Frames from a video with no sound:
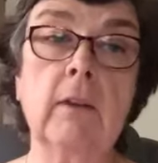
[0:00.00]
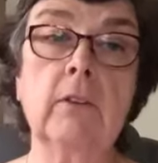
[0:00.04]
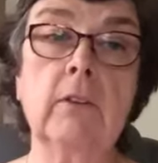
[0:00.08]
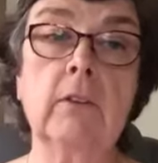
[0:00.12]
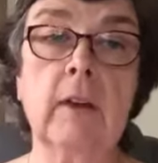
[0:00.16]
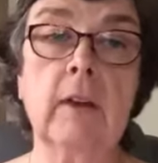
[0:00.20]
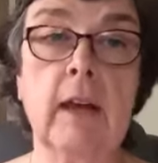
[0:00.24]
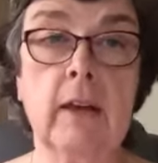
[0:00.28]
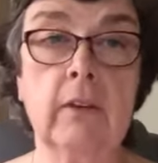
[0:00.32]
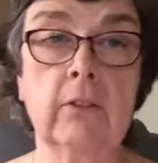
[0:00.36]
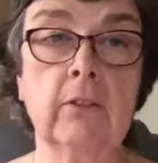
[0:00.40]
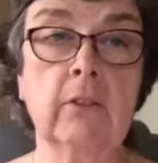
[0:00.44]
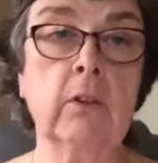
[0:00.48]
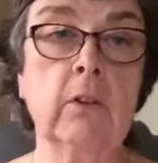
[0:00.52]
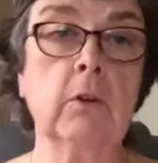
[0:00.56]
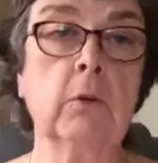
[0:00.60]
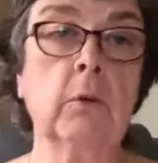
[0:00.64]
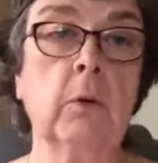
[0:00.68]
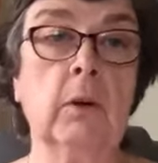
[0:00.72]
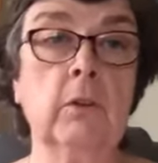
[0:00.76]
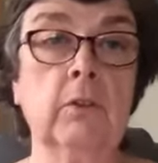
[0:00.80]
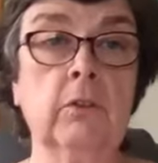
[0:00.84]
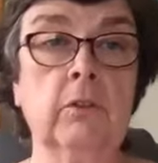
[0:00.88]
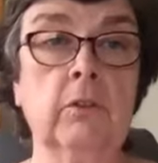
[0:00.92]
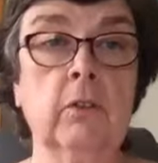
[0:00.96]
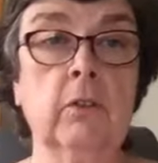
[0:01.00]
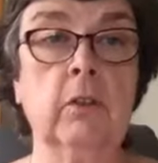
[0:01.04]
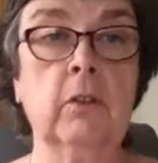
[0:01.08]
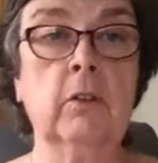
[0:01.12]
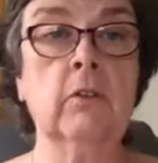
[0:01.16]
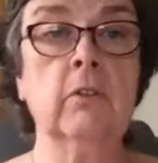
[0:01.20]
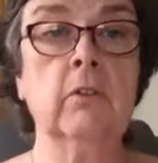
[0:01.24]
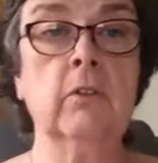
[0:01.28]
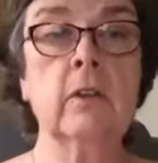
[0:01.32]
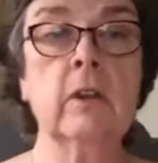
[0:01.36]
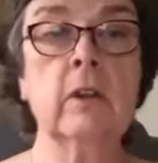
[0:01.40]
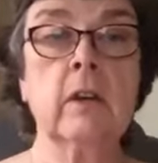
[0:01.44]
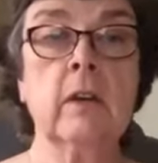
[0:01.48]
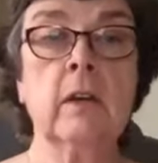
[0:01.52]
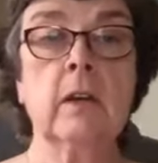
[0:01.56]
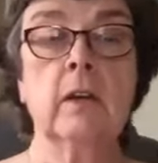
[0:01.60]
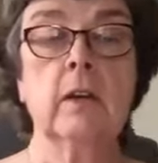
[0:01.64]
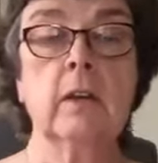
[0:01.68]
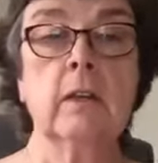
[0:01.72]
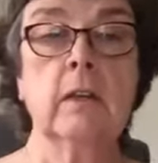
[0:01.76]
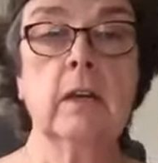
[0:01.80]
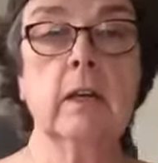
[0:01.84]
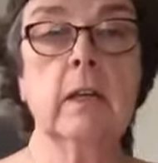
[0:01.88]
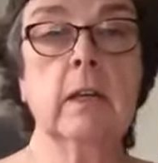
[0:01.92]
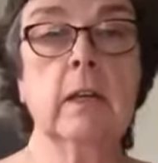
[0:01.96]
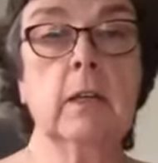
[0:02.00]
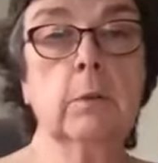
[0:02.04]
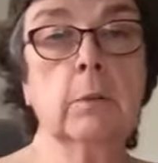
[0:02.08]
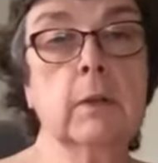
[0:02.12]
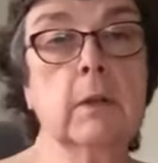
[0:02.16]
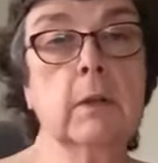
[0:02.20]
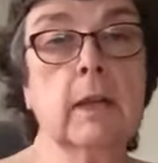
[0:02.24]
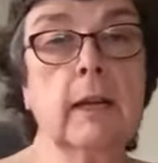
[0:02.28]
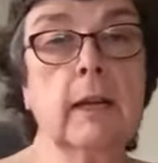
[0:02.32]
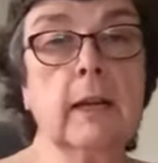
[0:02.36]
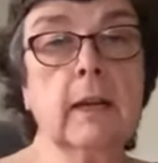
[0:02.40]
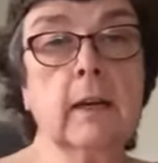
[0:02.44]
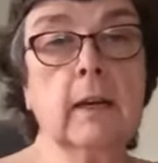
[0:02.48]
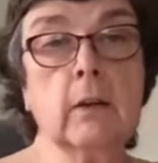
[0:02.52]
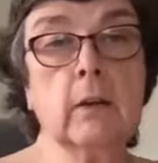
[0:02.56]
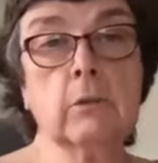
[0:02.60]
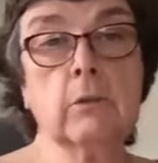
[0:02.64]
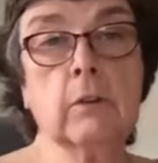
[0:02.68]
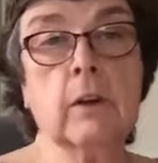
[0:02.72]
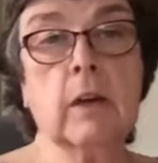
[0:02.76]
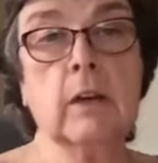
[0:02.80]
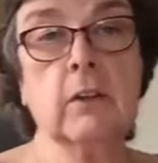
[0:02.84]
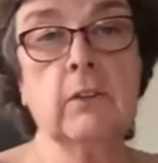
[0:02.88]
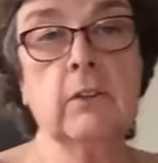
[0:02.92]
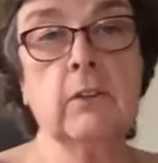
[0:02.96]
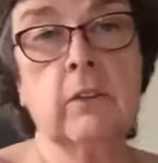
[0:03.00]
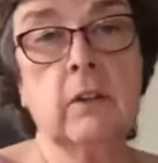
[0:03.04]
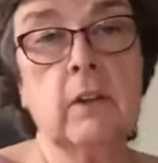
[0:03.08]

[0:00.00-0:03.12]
to ask questions that you would like addressed